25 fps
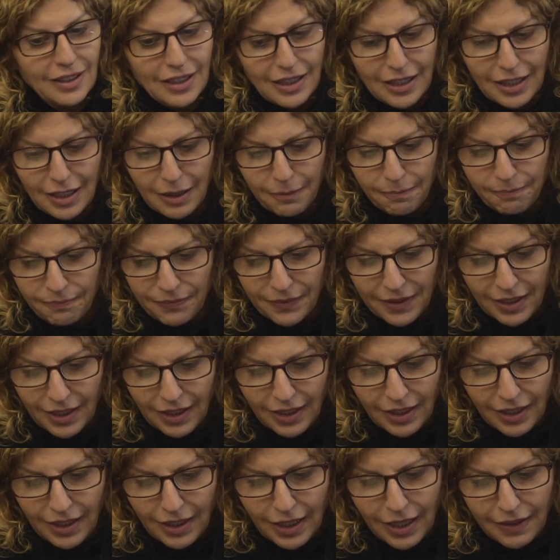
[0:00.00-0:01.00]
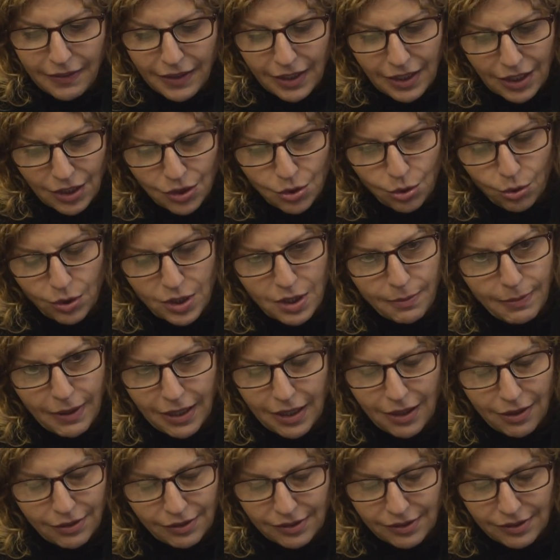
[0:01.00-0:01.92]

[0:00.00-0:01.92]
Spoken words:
And then he talked about,